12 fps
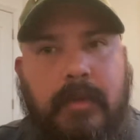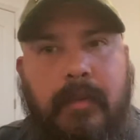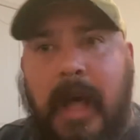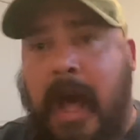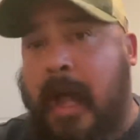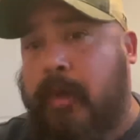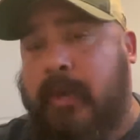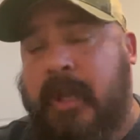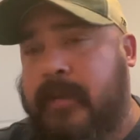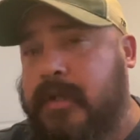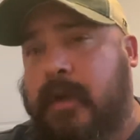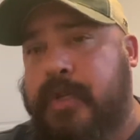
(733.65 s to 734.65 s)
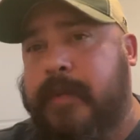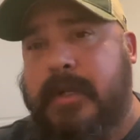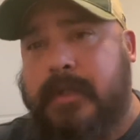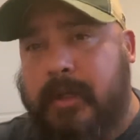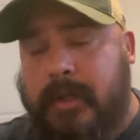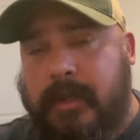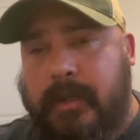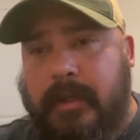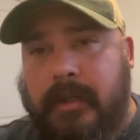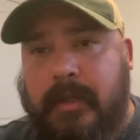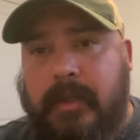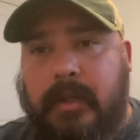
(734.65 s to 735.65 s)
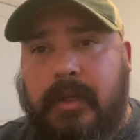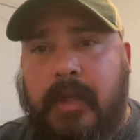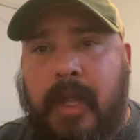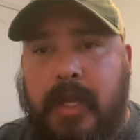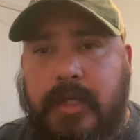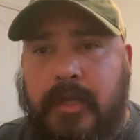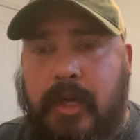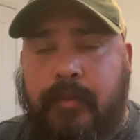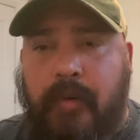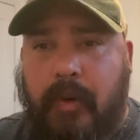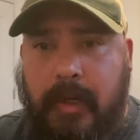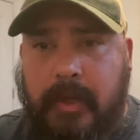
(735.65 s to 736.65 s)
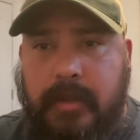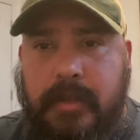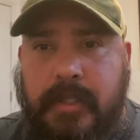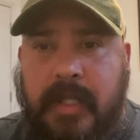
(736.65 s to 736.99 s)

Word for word: I don't believe he's Earl Spence good. And Sean Porter's